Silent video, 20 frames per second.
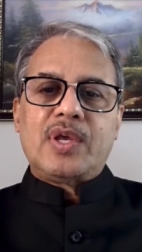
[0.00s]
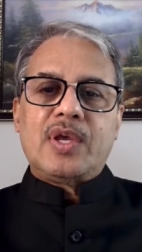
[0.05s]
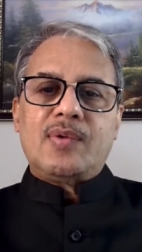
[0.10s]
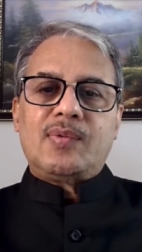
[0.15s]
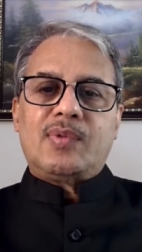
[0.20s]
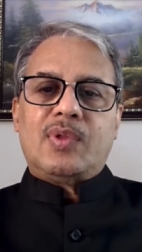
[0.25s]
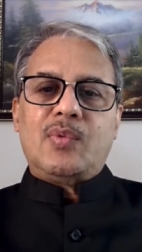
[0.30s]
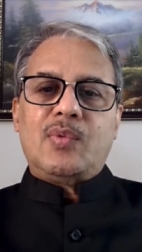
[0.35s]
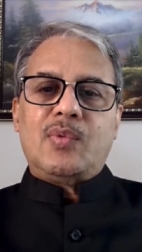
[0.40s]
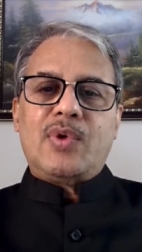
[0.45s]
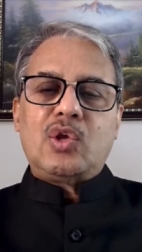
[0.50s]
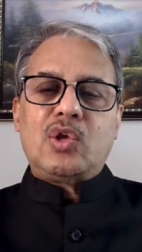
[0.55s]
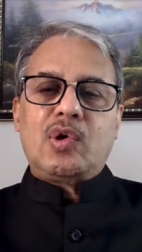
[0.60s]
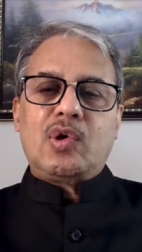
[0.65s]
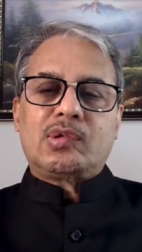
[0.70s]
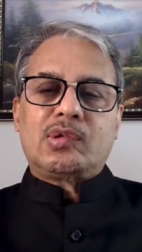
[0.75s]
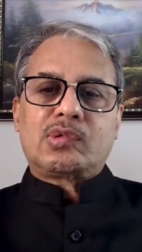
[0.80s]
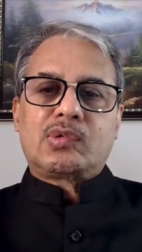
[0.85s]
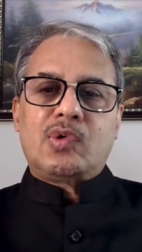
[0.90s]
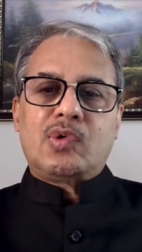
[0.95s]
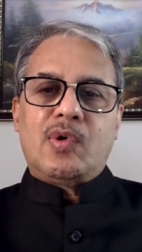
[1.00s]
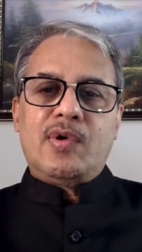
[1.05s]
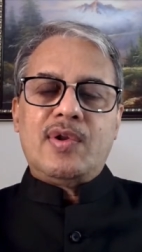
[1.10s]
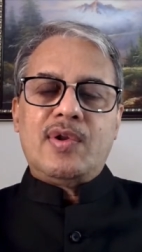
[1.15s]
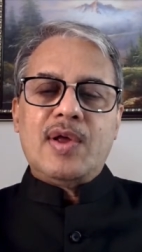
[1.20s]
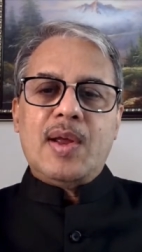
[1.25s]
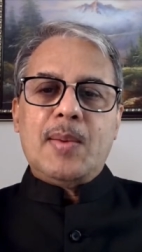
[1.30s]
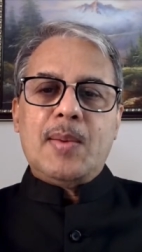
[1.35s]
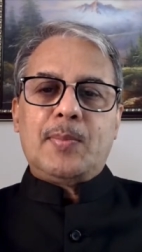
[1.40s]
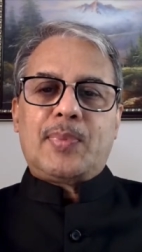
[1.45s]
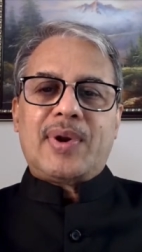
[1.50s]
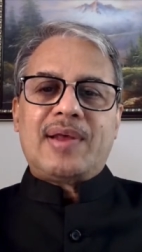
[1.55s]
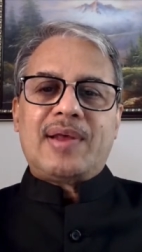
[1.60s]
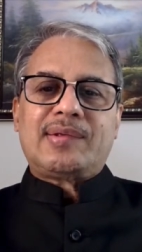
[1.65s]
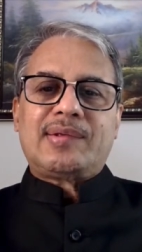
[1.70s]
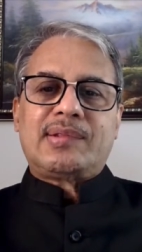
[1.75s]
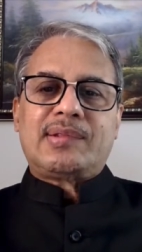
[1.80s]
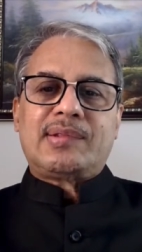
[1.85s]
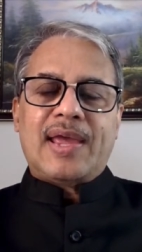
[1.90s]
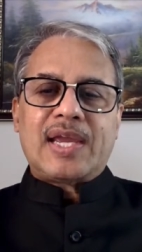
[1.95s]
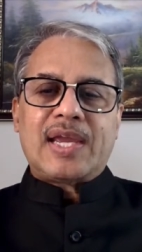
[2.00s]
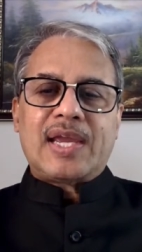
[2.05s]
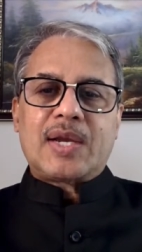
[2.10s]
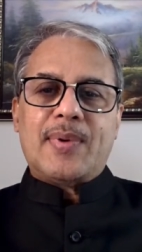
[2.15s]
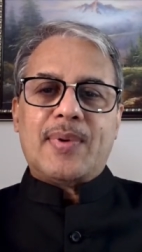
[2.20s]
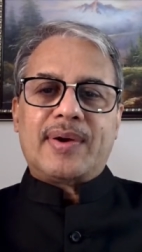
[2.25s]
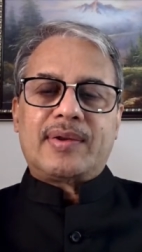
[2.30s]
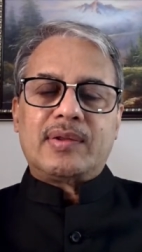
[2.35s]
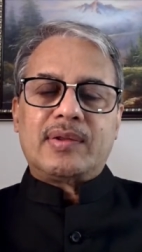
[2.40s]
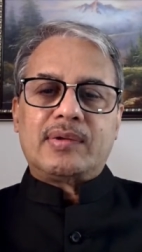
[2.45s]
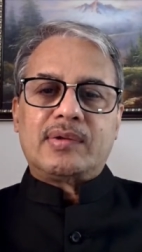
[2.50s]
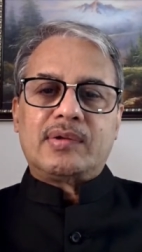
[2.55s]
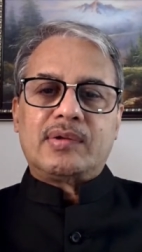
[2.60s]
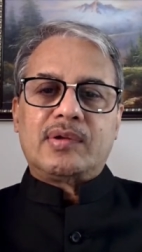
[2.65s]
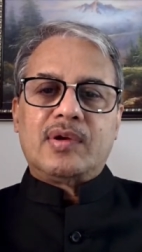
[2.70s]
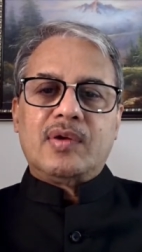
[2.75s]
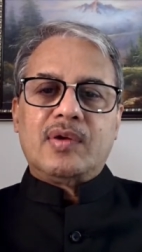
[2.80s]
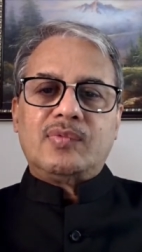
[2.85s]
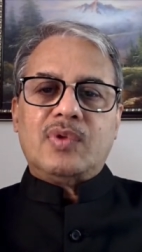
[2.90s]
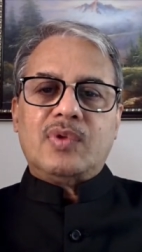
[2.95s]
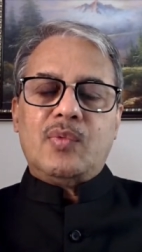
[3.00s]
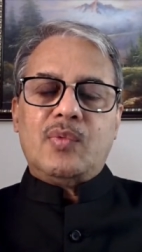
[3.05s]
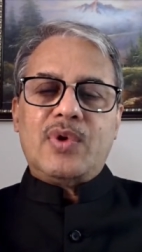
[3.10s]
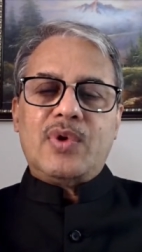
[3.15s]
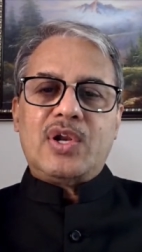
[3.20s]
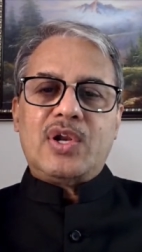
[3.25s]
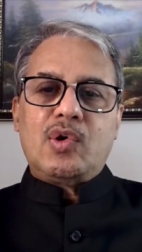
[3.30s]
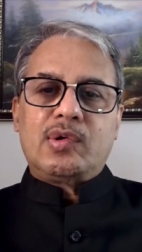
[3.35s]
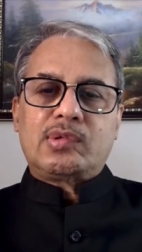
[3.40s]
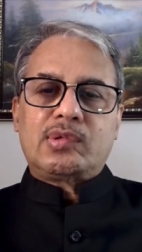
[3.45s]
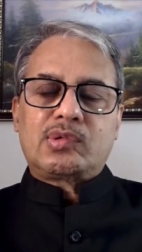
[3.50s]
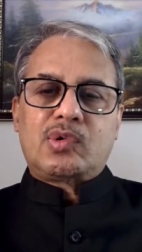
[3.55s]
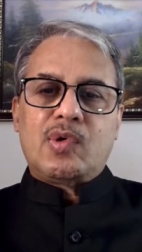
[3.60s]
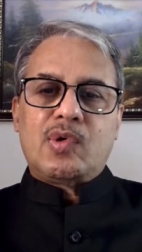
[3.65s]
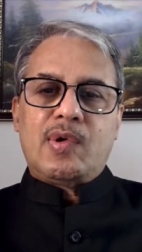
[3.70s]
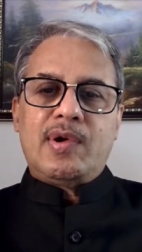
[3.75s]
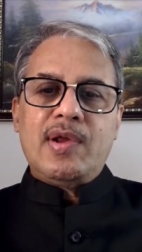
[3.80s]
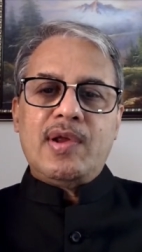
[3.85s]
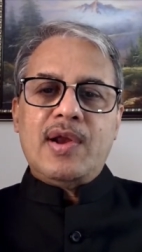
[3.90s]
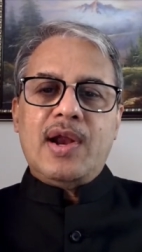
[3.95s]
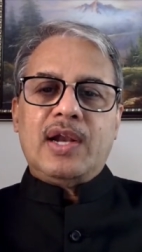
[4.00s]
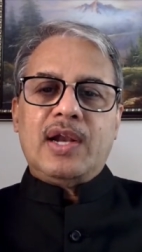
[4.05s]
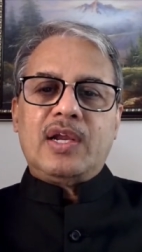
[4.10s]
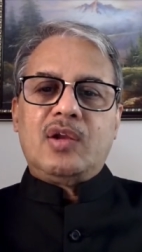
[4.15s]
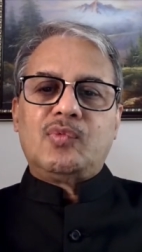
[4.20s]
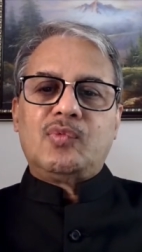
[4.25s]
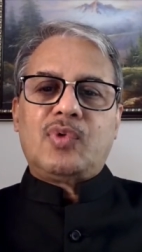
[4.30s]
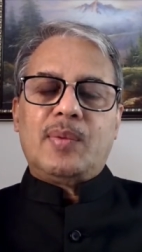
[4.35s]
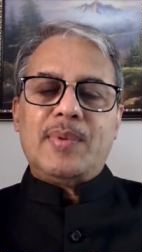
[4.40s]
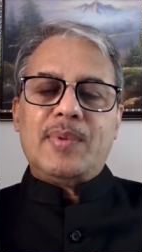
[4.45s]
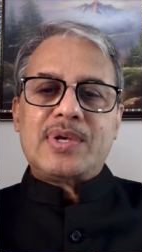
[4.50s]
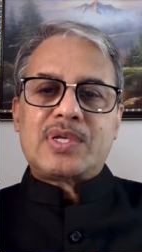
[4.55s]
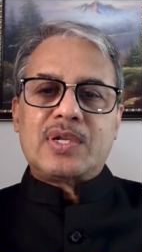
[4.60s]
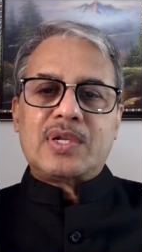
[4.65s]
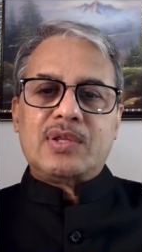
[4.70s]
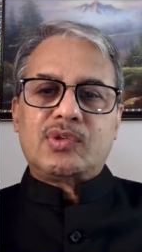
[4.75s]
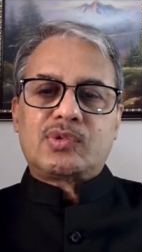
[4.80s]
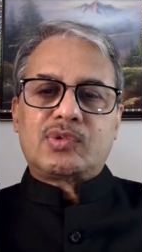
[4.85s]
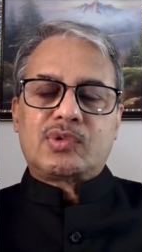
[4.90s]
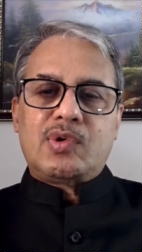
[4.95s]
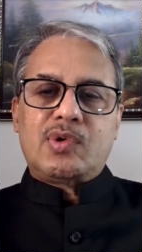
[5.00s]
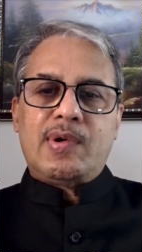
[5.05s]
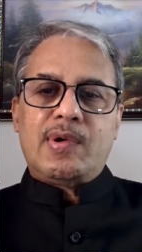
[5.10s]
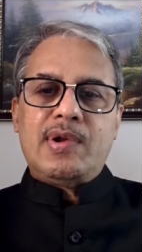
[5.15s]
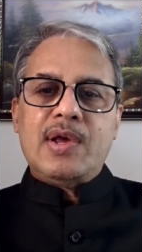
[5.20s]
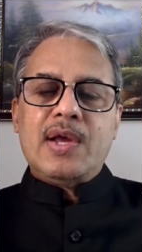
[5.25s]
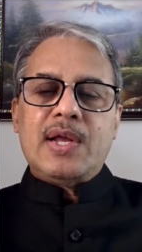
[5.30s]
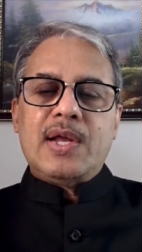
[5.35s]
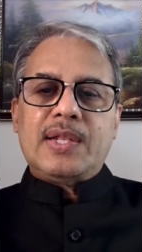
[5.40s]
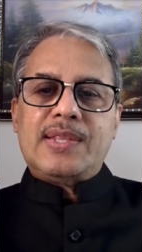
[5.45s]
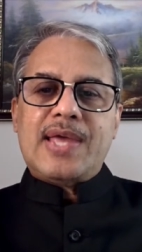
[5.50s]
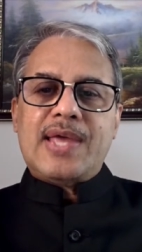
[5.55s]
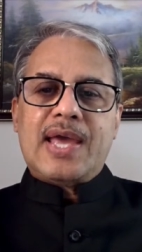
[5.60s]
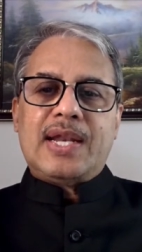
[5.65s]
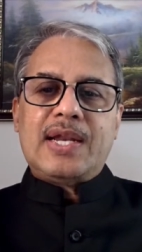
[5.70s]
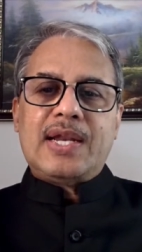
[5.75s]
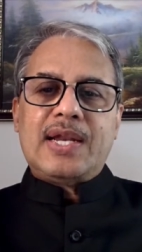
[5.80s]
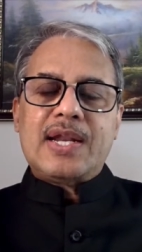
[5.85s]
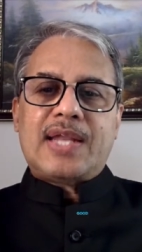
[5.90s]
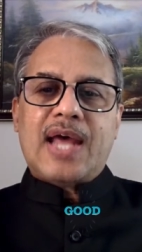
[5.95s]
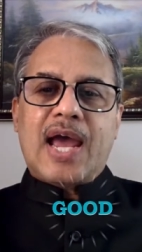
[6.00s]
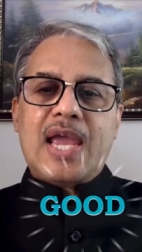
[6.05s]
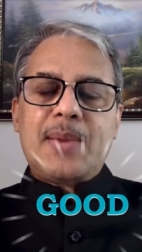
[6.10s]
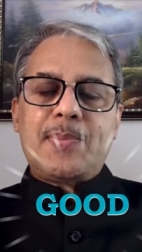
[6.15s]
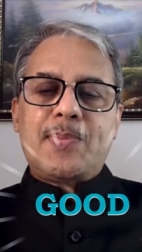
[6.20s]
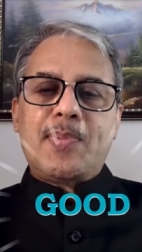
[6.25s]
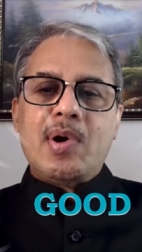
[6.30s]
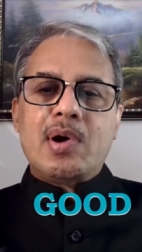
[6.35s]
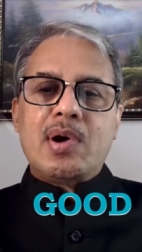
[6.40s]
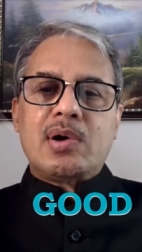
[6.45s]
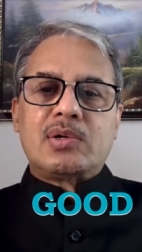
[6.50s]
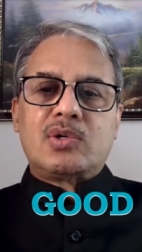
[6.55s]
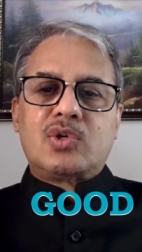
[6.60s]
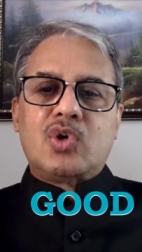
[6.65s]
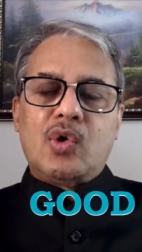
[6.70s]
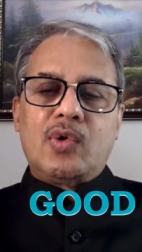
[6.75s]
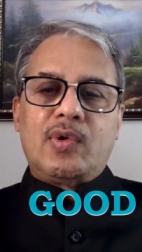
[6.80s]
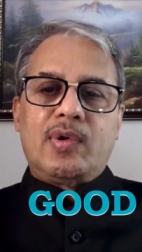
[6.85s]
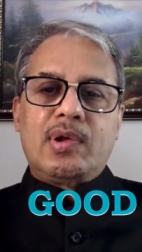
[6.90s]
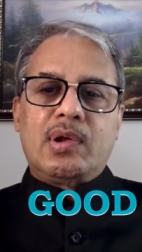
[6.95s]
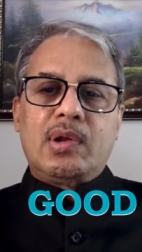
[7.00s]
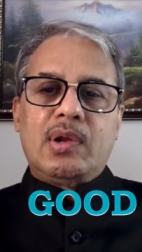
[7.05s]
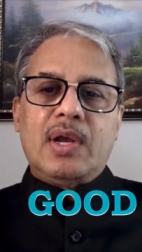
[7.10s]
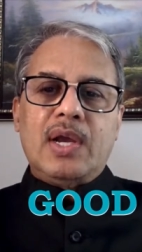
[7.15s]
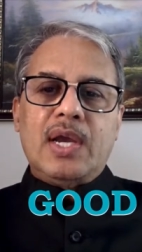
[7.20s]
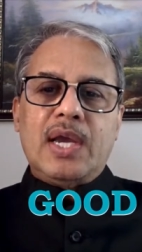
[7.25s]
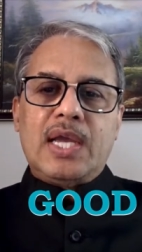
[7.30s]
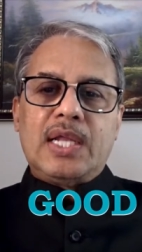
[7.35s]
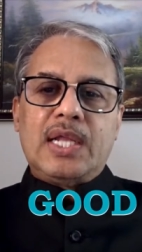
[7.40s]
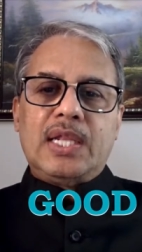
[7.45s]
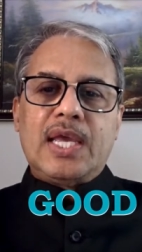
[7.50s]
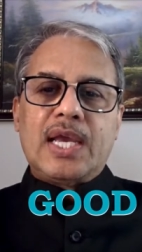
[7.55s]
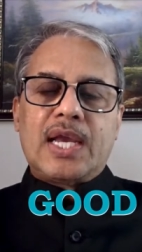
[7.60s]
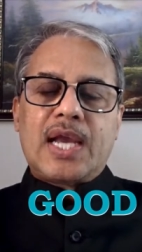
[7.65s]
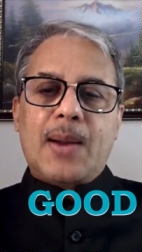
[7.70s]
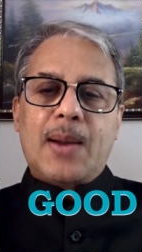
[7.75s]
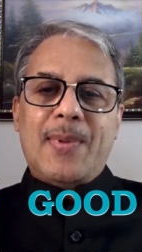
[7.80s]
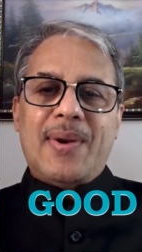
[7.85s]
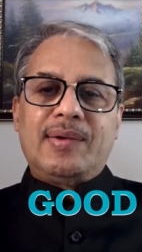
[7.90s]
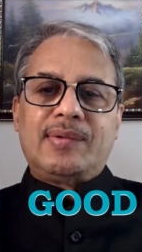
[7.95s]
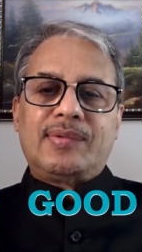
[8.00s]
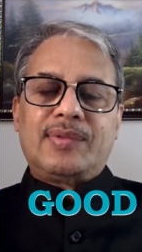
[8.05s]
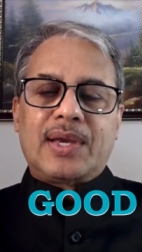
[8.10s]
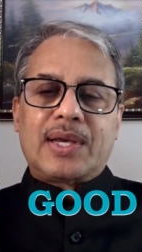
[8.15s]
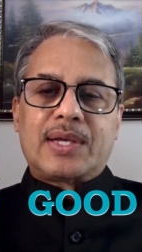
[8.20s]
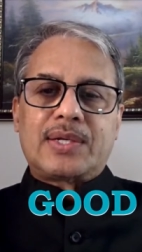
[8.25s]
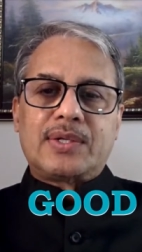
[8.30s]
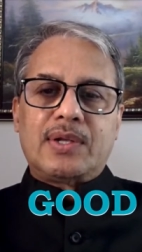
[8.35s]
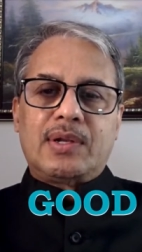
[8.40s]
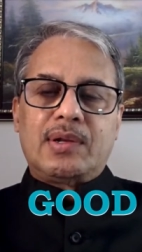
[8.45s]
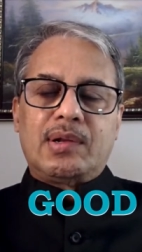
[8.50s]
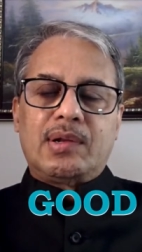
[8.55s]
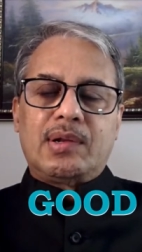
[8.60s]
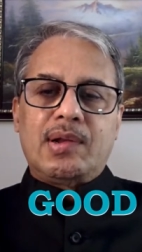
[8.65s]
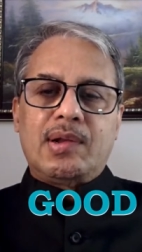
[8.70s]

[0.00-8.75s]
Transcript: If the video is good, press like button. If the video is good, information is good, then type good in the comment section